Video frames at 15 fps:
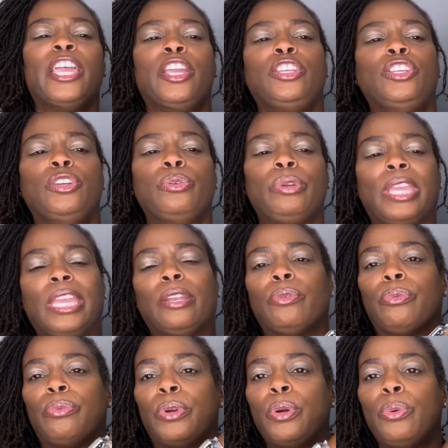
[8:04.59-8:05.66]
you can
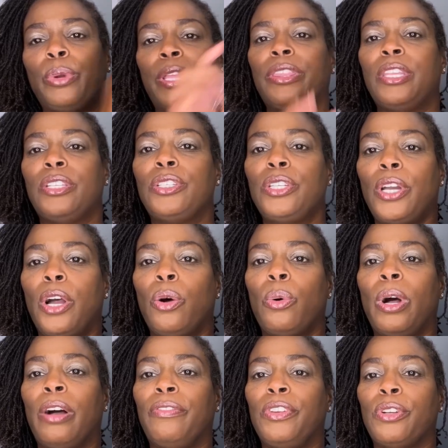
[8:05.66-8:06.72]
ruin the toe
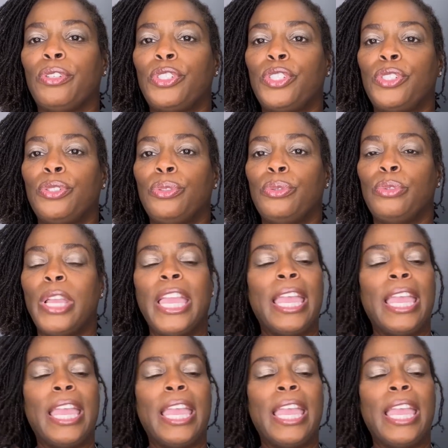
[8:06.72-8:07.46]
of your shoe.